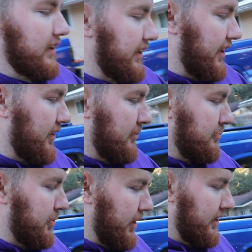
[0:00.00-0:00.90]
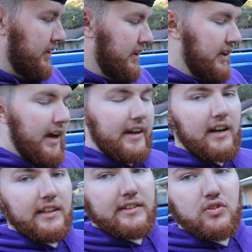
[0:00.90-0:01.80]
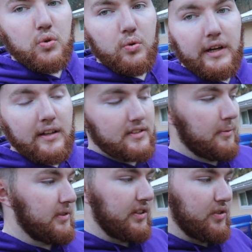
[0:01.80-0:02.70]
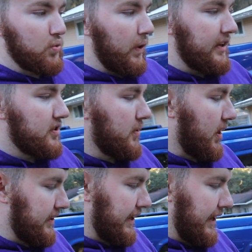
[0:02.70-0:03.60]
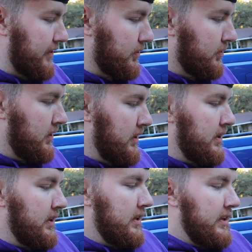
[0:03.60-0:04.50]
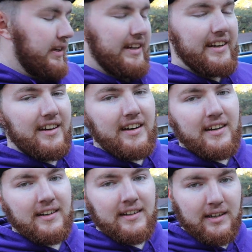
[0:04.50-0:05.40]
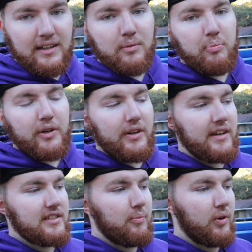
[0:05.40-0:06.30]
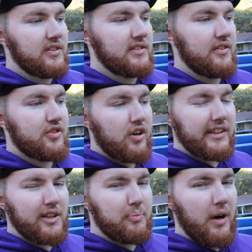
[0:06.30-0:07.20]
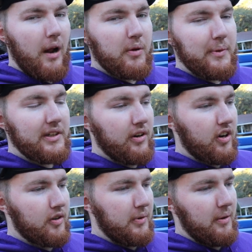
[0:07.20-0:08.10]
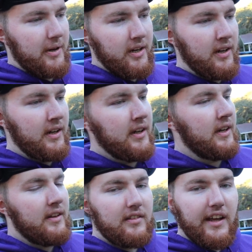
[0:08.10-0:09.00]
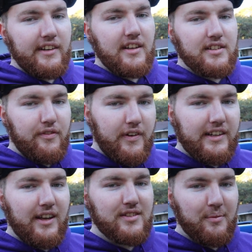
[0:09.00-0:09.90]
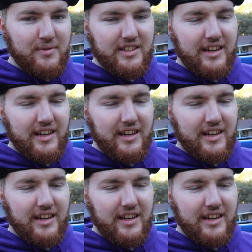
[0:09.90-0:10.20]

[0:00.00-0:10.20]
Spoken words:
right there. But I gotta let this cool down some, because it is way too hot to handle. And pick you guys up once it's in the truck. It'll probably be dark, but I mean, light doesn't affect how something